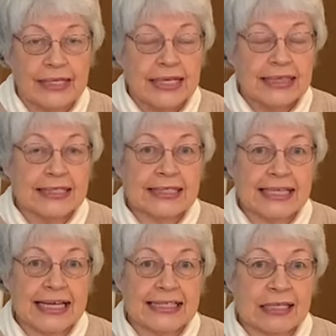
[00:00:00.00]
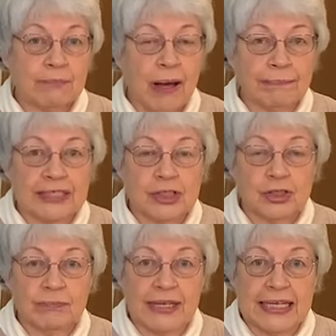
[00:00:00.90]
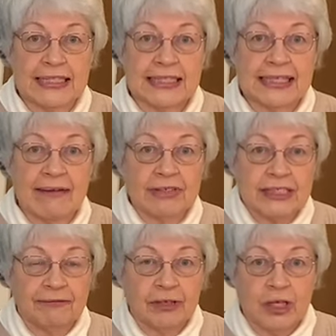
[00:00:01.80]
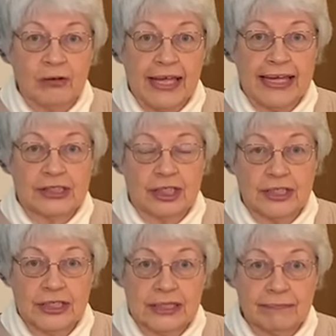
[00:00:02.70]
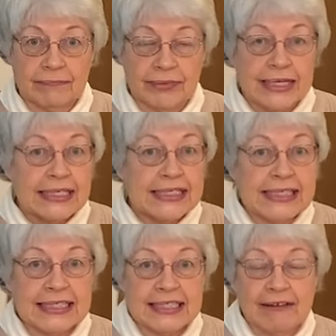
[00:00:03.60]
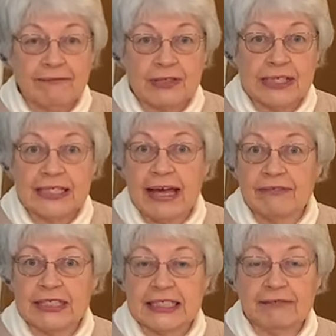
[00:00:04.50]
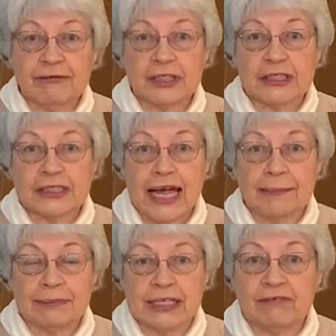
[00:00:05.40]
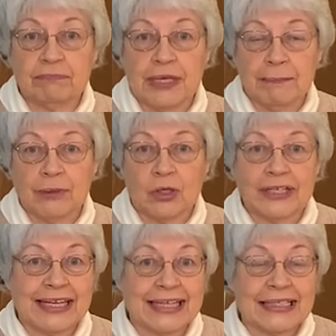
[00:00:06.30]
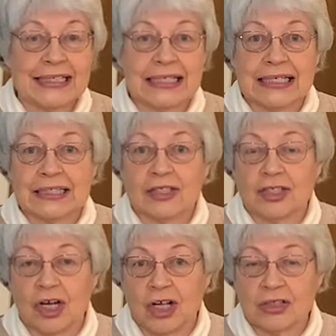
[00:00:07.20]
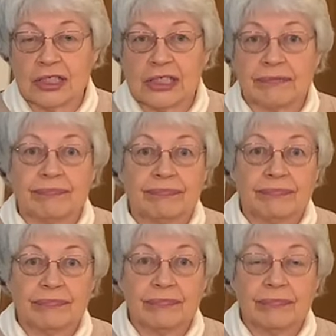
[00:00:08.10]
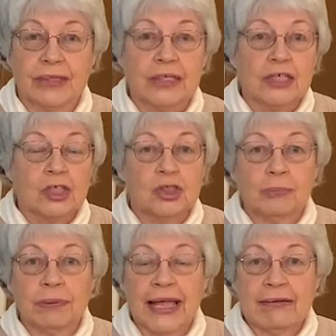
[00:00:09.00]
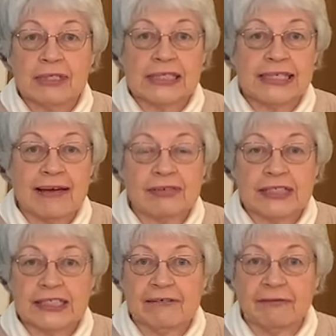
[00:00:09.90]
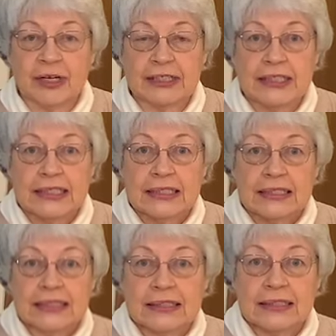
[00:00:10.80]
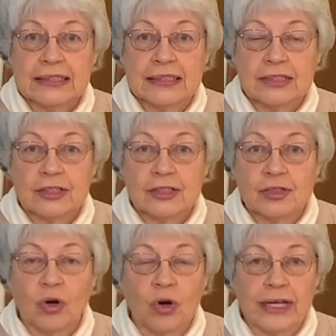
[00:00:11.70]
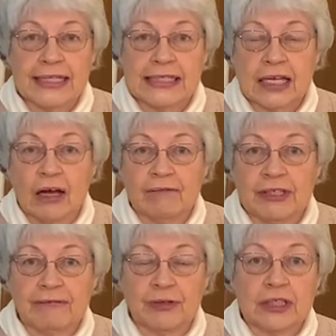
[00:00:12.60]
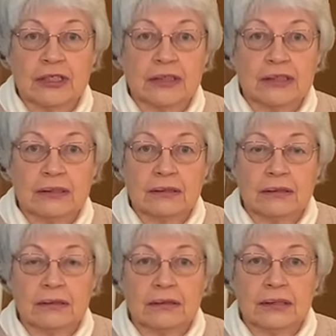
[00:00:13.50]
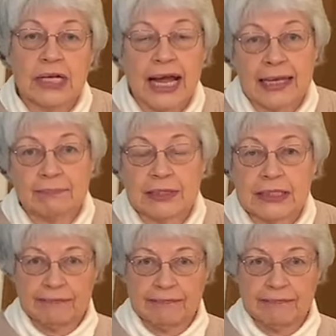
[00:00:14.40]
that says that puppies should be in 7 different locations, see 7 different types of people, kids, adults, should play with 7 different toys of different types.